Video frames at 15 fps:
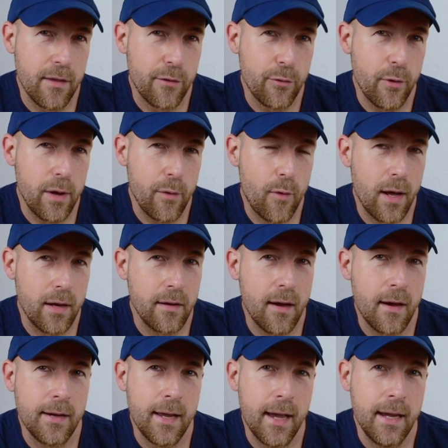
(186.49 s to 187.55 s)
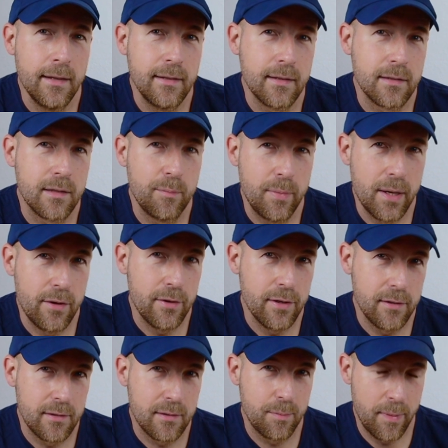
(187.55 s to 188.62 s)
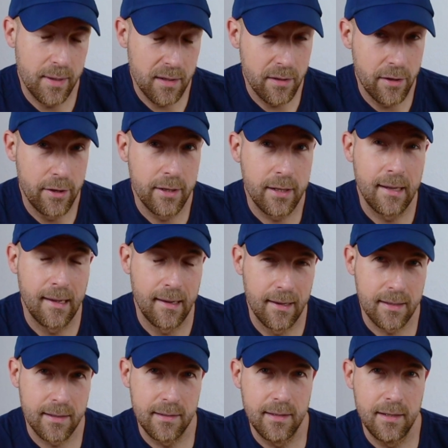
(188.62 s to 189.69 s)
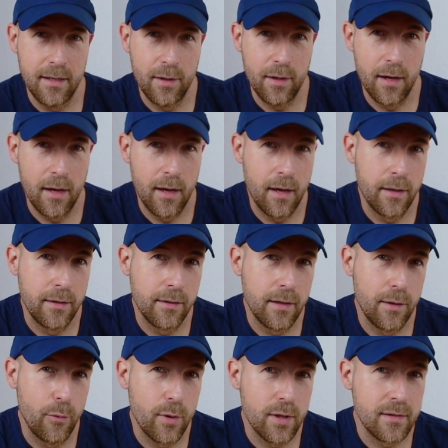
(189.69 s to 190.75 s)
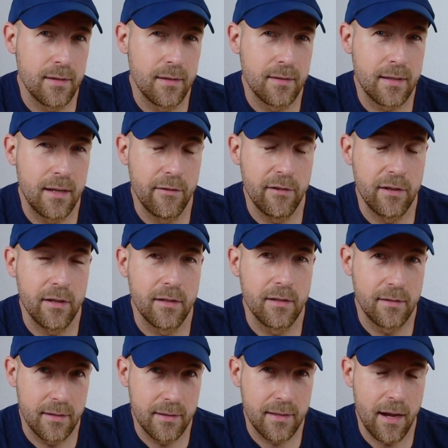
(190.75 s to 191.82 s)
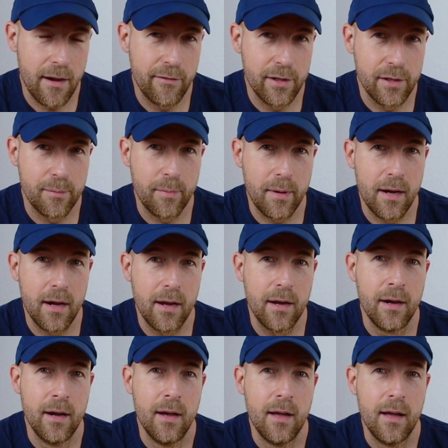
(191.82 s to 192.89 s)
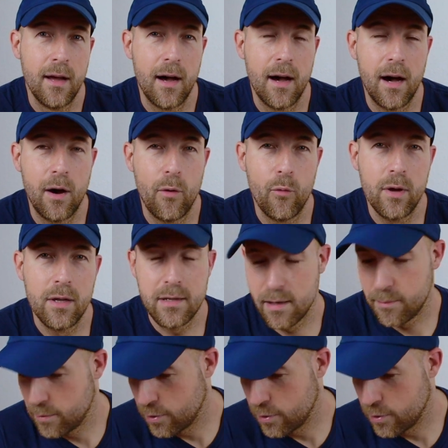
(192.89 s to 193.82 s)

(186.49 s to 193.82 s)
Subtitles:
3198 is a Barrett spiral galaxy, and it was discovered by William